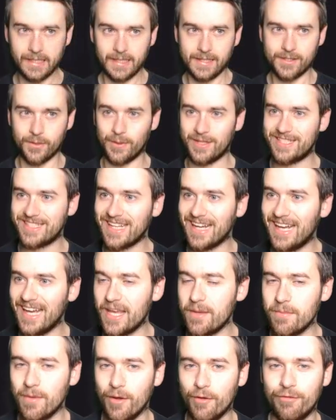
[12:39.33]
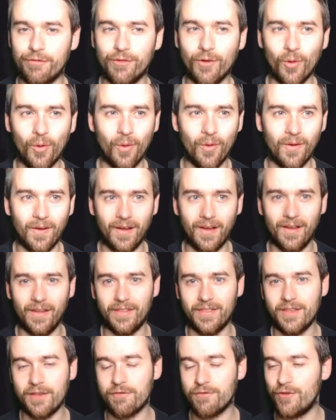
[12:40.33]
So it's time for
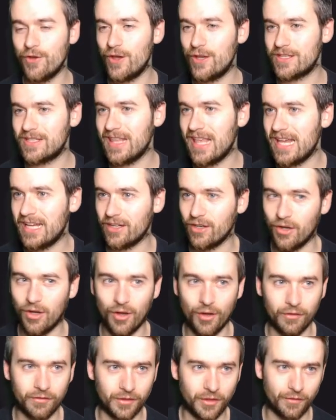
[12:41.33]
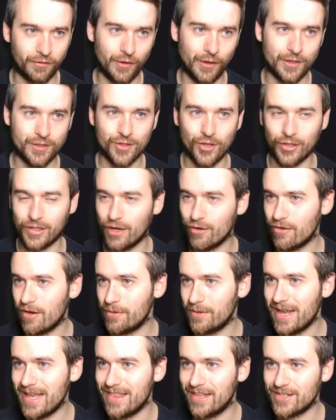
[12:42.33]
the first leg of the first knockout
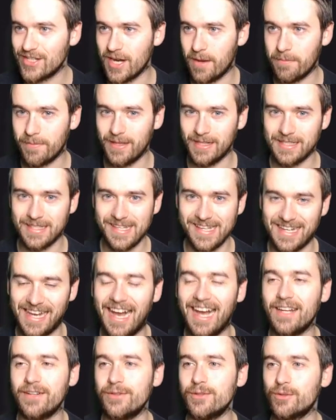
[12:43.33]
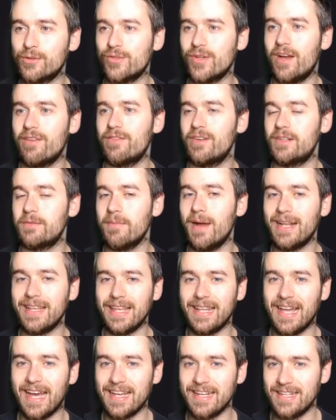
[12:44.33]
round in the Champions League at Old Trafford. Man
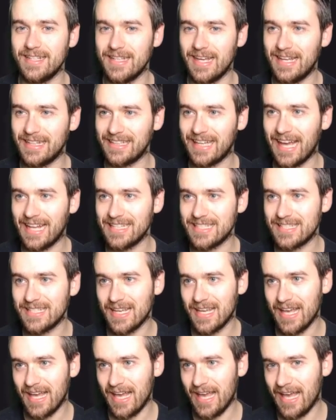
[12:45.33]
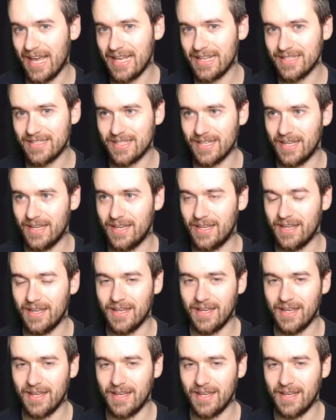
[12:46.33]
United against Inter.